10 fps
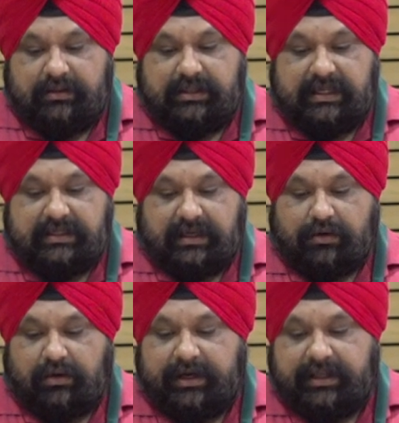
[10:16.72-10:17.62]
these
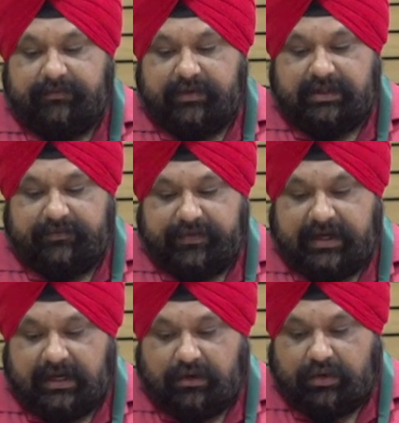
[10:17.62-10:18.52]
alkaloids, there were
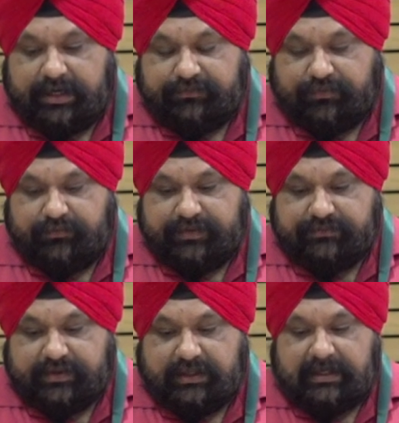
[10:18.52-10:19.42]
different alkaloids for
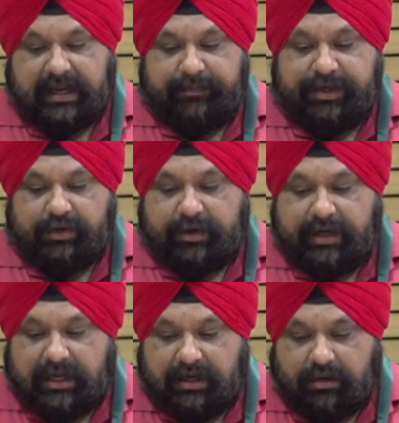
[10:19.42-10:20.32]
which were
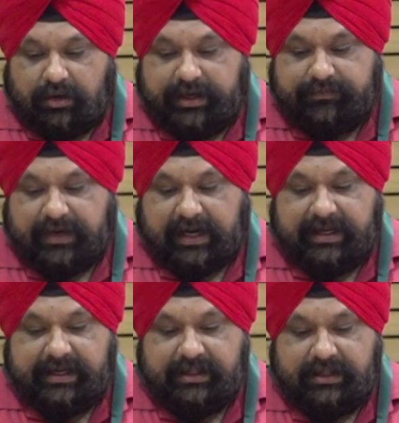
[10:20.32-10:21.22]
dipeptoid alkaloids were
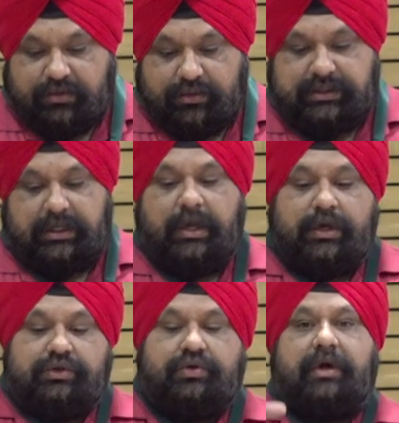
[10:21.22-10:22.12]
higher in the Guruchi.
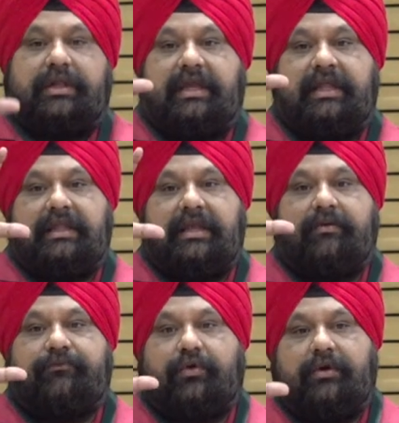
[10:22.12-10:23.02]
So
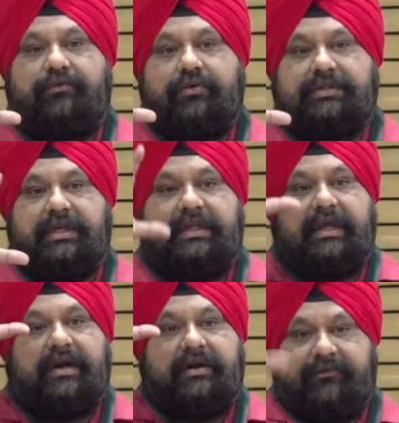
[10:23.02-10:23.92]
if you see,
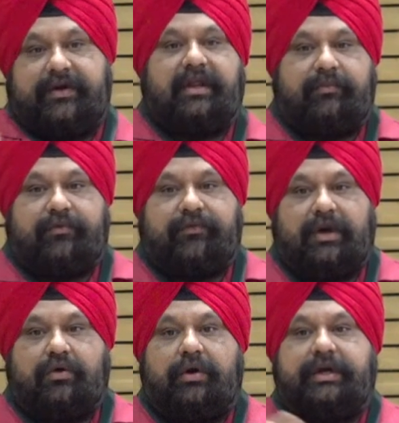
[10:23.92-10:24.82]
there are different type of
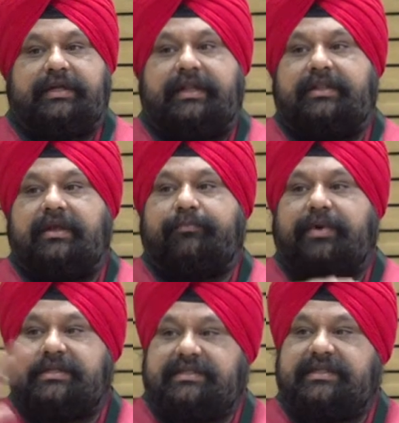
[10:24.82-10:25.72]
alkaloids, and the
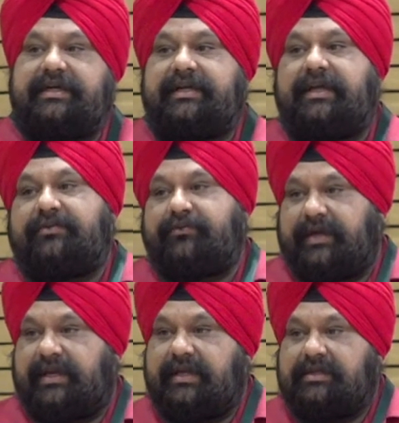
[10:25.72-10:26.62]
percentage
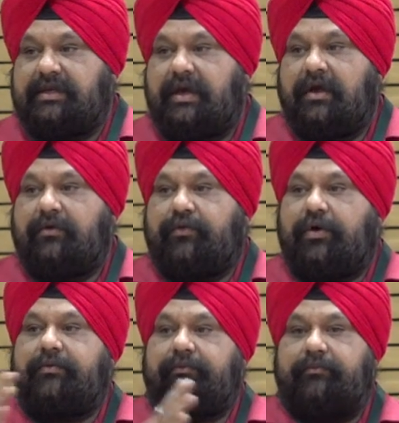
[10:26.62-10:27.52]
varies for